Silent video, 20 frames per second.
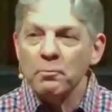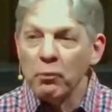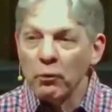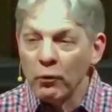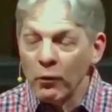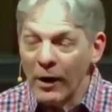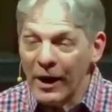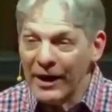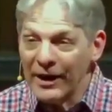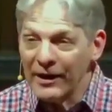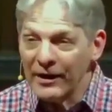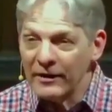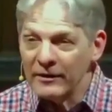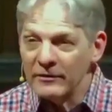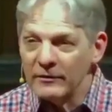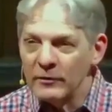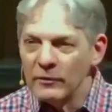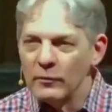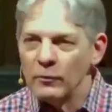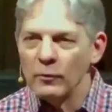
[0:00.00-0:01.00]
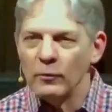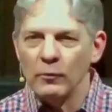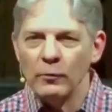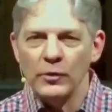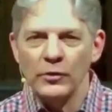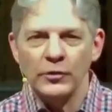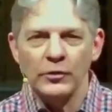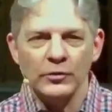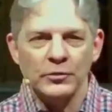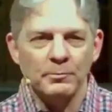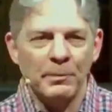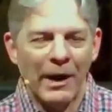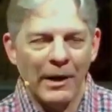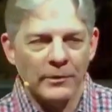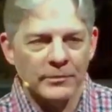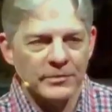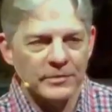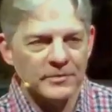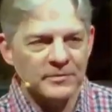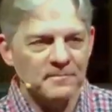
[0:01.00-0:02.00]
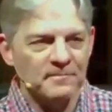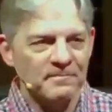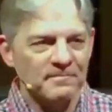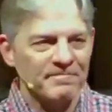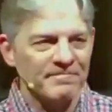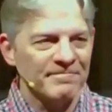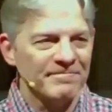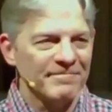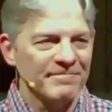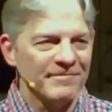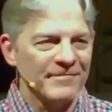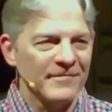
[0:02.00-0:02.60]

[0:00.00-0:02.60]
as praying with your spouse.